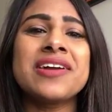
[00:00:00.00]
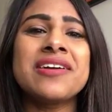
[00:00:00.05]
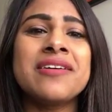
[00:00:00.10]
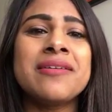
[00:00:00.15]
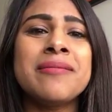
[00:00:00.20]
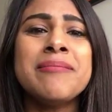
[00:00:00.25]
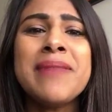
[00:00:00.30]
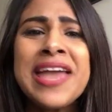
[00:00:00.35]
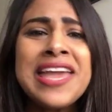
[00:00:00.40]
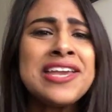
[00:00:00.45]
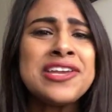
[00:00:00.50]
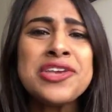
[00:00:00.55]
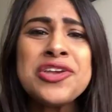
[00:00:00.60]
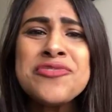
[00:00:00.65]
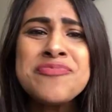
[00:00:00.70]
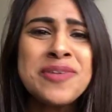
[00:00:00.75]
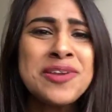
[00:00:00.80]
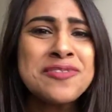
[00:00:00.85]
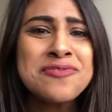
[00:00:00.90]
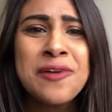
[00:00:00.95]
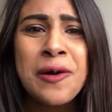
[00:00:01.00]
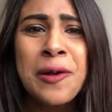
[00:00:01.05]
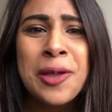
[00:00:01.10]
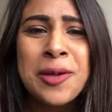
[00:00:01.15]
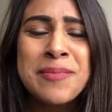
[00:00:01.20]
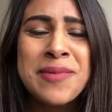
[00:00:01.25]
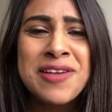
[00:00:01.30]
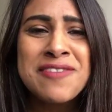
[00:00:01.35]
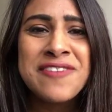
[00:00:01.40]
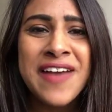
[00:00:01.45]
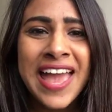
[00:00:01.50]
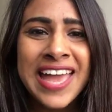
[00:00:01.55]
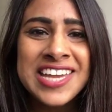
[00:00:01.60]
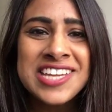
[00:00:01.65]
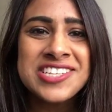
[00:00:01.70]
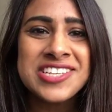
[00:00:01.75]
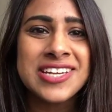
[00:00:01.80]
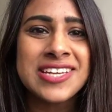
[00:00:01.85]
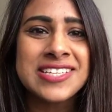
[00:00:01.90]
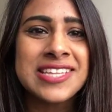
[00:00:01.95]
Mate, you've been following me for
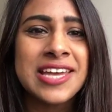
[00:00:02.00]
ages.